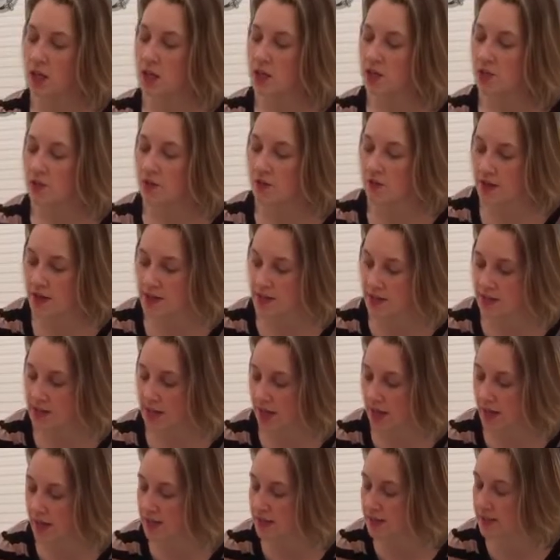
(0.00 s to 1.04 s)
So this
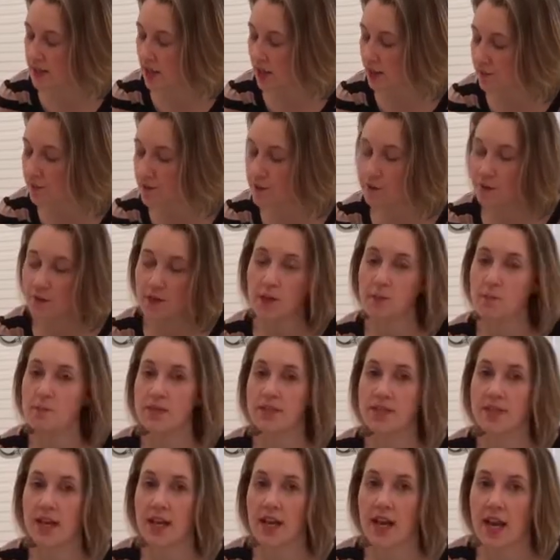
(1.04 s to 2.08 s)
has
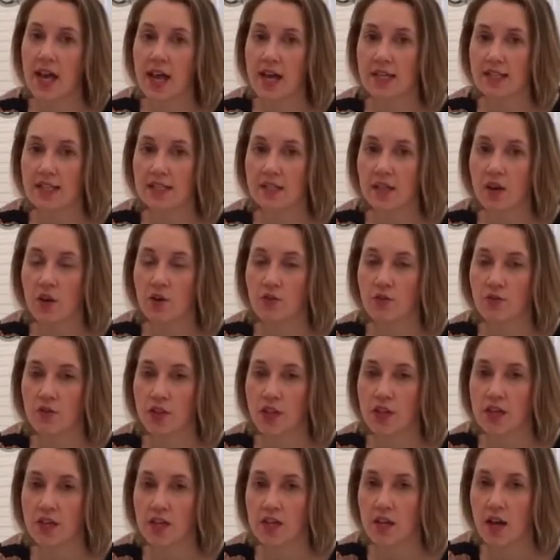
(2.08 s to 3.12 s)
15% less of
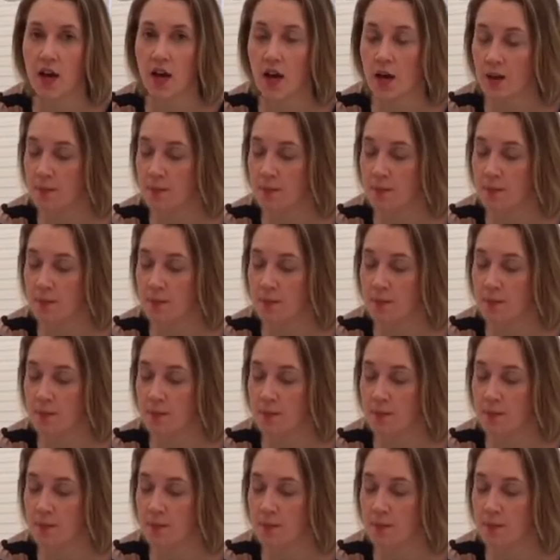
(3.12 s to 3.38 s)
the